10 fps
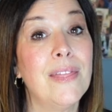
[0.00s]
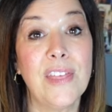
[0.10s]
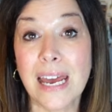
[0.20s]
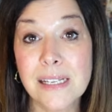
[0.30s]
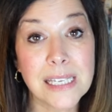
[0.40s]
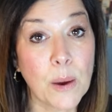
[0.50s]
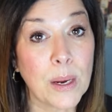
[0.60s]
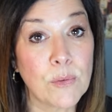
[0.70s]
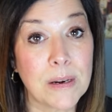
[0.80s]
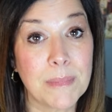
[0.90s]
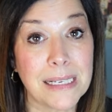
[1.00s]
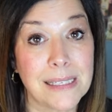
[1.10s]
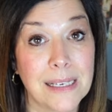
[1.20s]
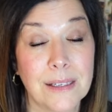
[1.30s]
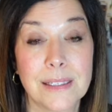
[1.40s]
That is how I run my
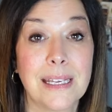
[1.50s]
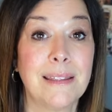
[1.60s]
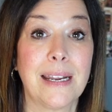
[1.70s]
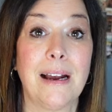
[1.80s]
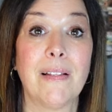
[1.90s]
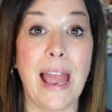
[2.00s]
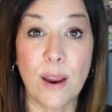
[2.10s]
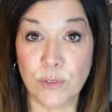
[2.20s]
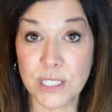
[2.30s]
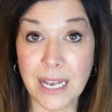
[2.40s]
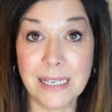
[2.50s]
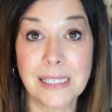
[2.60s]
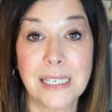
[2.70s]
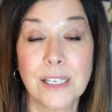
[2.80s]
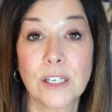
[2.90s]
sales. And then I'll
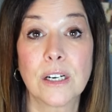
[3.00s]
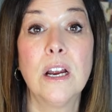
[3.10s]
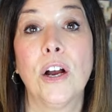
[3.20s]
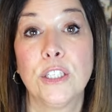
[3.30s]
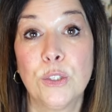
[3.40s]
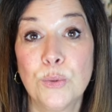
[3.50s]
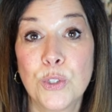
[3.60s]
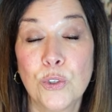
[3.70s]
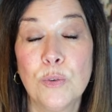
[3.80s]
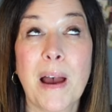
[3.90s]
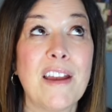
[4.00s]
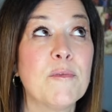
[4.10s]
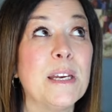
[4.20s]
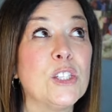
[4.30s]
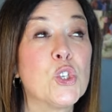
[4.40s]
advertise here on YouTube.
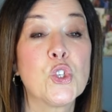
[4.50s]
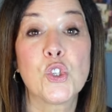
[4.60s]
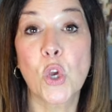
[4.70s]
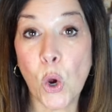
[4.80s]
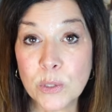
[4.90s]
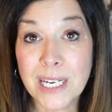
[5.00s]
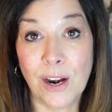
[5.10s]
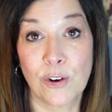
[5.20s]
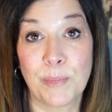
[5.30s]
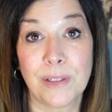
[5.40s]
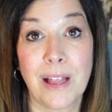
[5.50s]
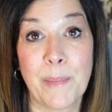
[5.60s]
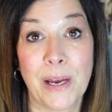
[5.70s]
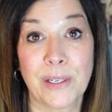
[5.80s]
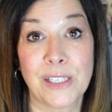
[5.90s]
I've been so terrible
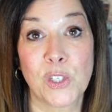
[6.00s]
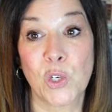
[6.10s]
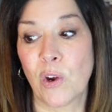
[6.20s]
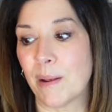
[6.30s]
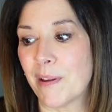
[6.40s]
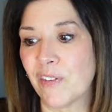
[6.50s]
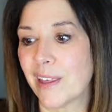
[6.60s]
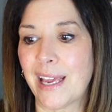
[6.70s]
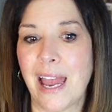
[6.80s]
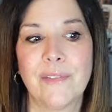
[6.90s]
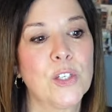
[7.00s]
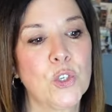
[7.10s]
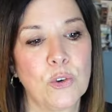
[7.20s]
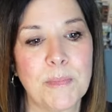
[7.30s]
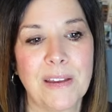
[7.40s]
about Instagram. I feel like I haven't
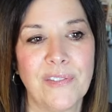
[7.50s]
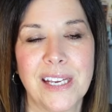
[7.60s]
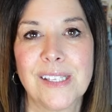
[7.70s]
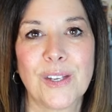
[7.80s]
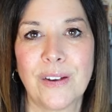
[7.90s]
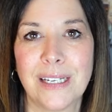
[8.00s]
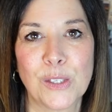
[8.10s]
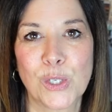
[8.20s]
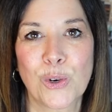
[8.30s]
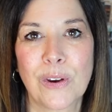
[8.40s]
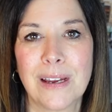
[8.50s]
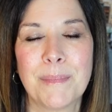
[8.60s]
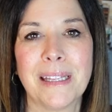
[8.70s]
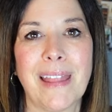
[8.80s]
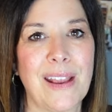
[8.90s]
shown my face on
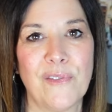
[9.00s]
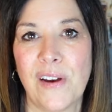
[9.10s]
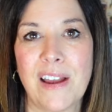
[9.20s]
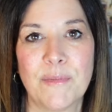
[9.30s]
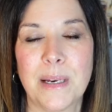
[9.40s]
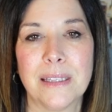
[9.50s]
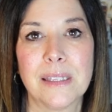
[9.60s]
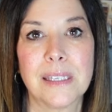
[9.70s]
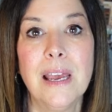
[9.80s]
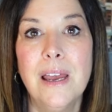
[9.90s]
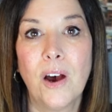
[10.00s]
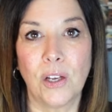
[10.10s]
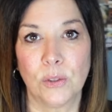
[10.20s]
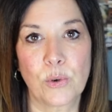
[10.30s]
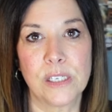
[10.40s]
Instagram in like five months
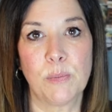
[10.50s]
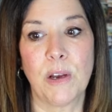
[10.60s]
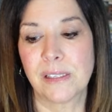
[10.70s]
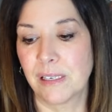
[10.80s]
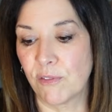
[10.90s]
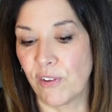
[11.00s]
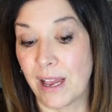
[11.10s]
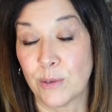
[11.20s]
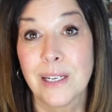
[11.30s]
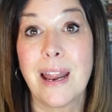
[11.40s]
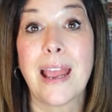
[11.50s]
on Lori's Boston Found. And